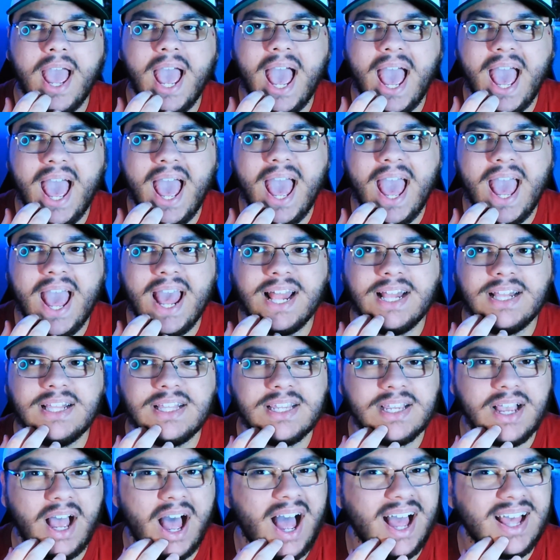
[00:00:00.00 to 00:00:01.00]

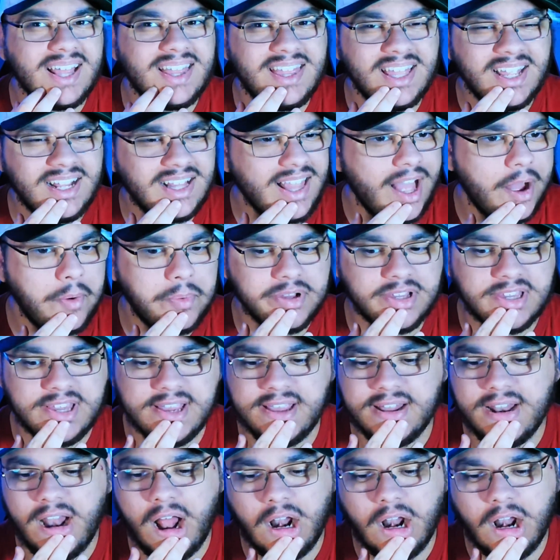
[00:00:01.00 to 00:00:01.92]
and I think that was it.